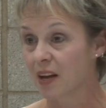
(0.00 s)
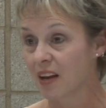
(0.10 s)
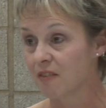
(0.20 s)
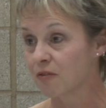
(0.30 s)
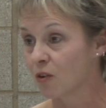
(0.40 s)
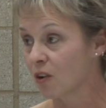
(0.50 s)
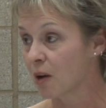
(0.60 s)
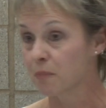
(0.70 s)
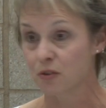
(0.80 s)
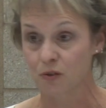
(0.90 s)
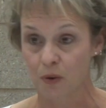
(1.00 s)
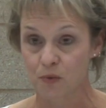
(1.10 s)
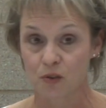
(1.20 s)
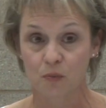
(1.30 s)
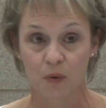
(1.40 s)
pay for our
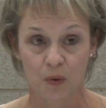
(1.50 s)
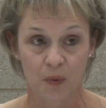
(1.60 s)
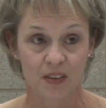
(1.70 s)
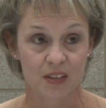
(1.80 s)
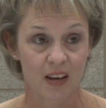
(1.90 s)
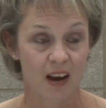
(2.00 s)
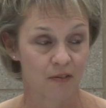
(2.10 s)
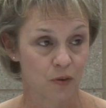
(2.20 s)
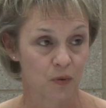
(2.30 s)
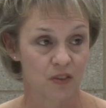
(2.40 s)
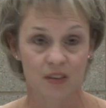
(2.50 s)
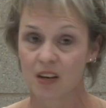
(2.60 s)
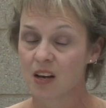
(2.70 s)
prescriptions when we went afterwards.